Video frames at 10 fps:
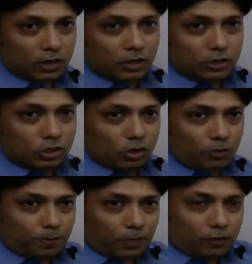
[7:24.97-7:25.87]

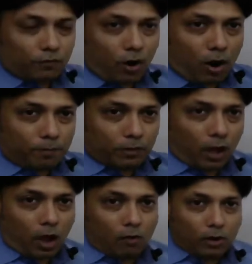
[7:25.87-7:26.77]
So from
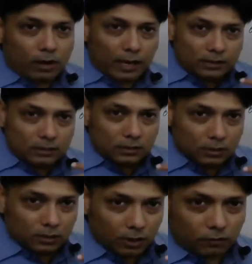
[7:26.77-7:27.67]
our next
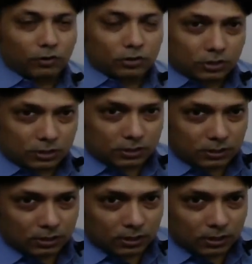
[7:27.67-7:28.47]
derivations